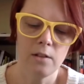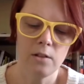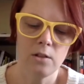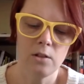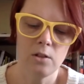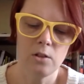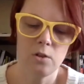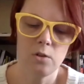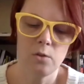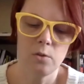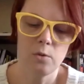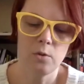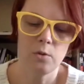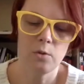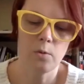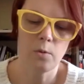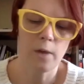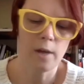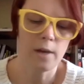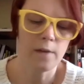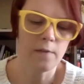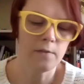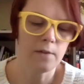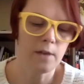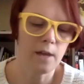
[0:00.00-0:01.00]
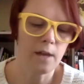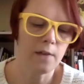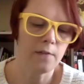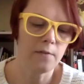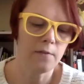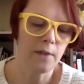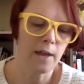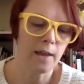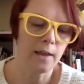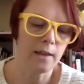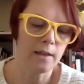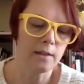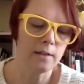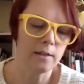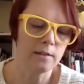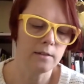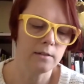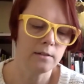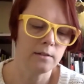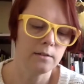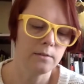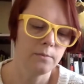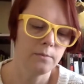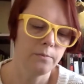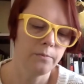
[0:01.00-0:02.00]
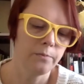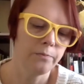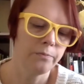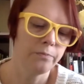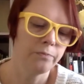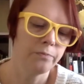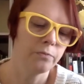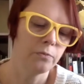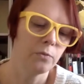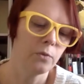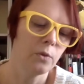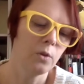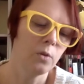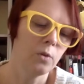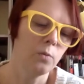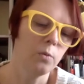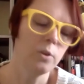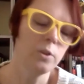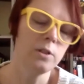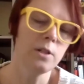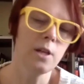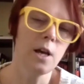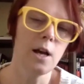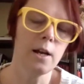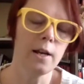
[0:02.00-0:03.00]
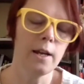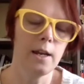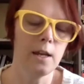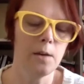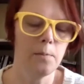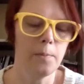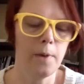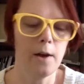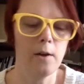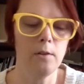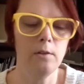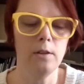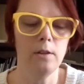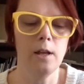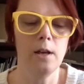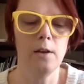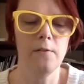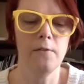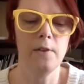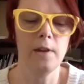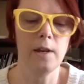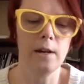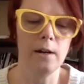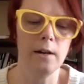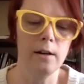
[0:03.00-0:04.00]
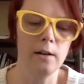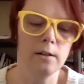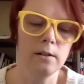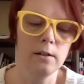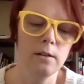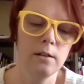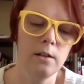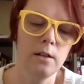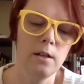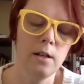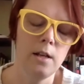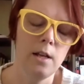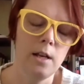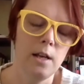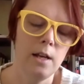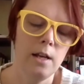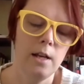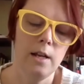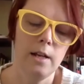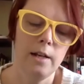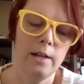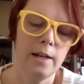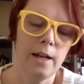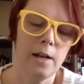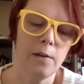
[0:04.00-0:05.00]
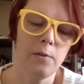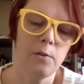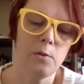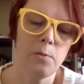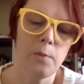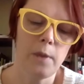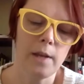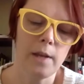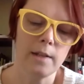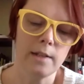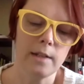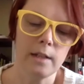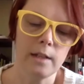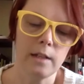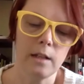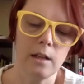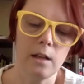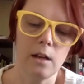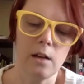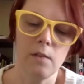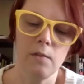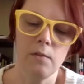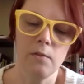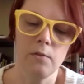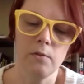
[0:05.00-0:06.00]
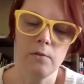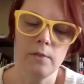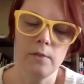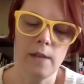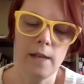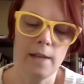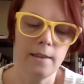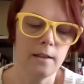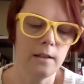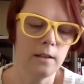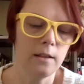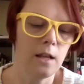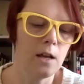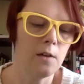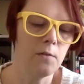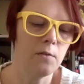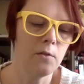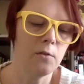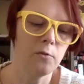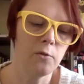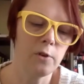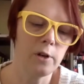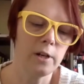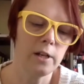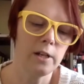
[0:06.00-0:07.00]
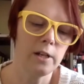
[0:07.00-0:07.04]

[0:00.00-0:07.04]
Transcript: to do with the way of nonviolence. We're talking about love here. Not romantic love, not the love of one